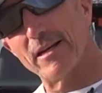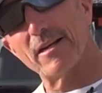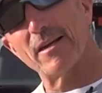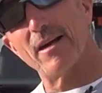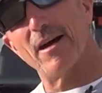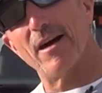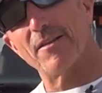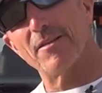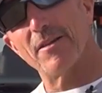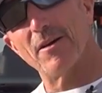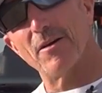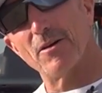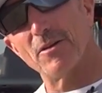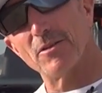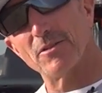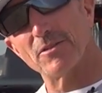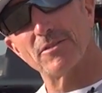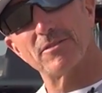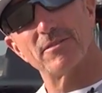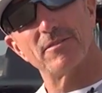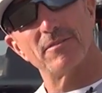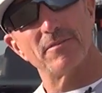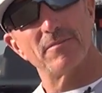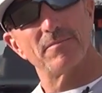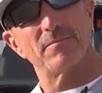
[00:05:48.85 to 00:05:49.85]
click on
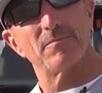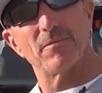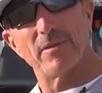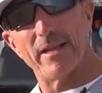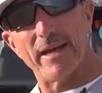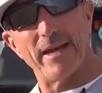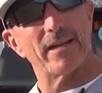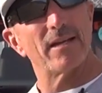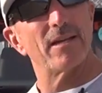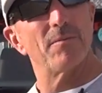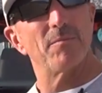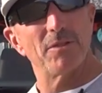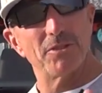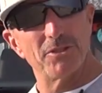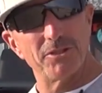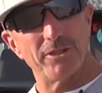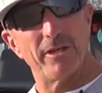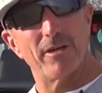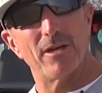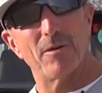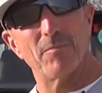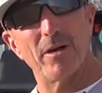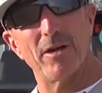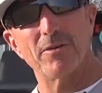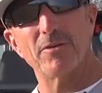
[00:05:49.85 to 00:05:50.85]
those, like them, and
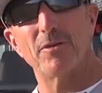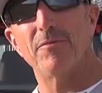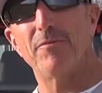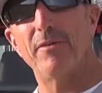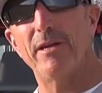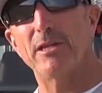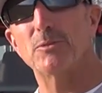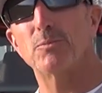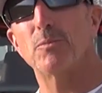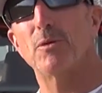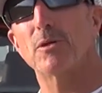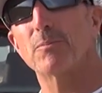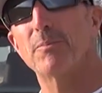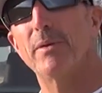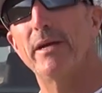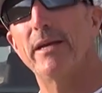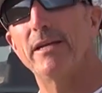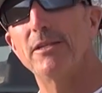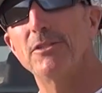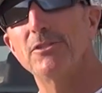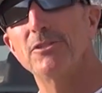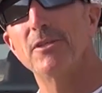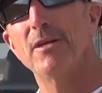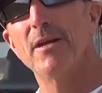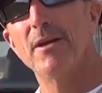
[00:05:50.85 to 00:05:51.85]
share them on your Facebook
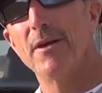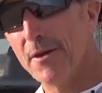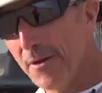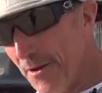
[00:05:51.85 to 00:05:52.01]
page.